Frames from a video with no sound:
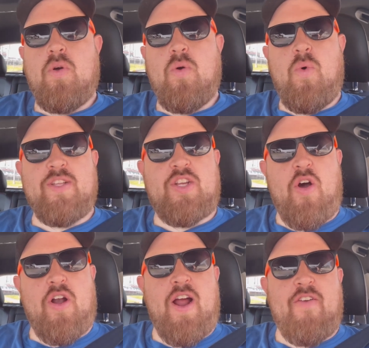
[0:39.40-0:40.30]
What's
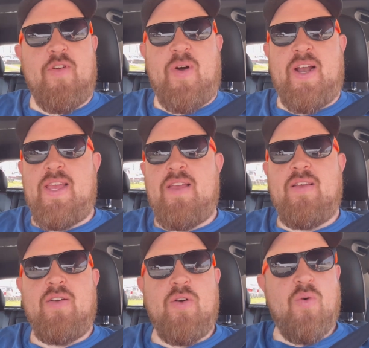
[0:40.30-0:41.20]
going on, everybody?
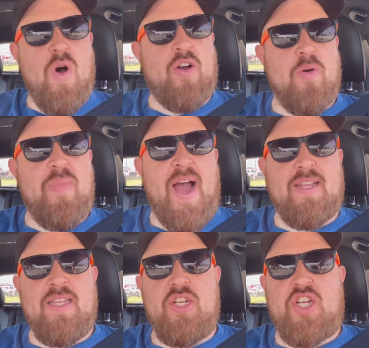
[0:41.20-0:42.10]
Welcome back
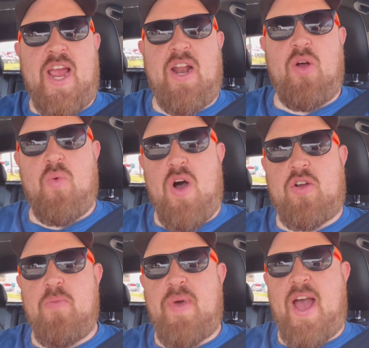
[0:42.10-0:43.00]
to the channel.
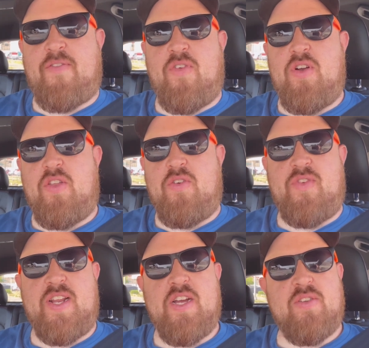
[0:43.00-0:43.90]
Welcome back for another
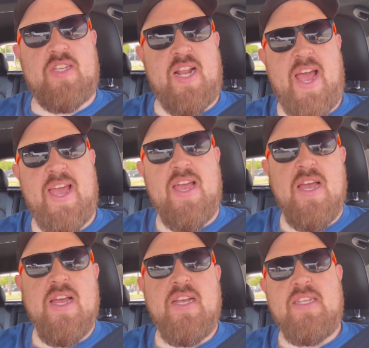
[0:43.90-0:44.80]
video today.
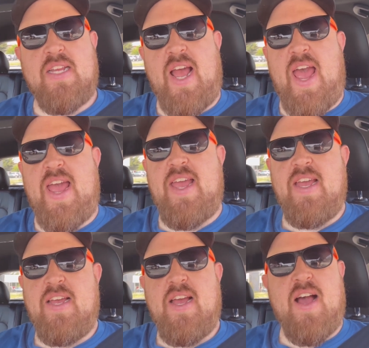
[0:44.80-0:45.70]
Today,
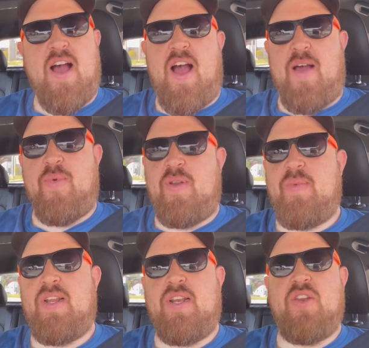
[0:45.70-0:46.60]
I'm in
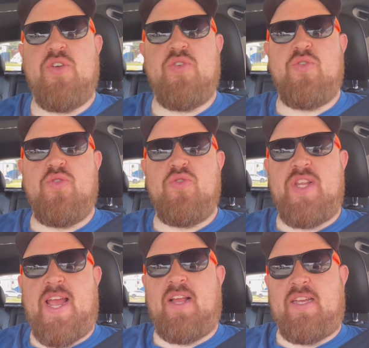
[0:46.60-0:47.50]
a new
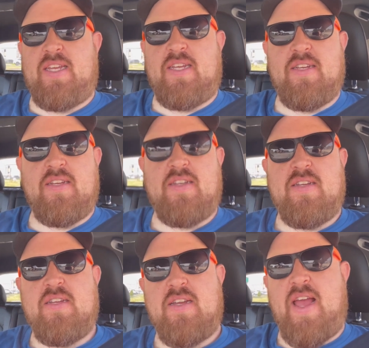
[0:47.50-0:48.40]
daily,
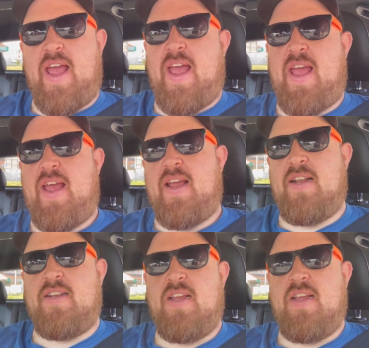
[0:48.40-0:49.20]
and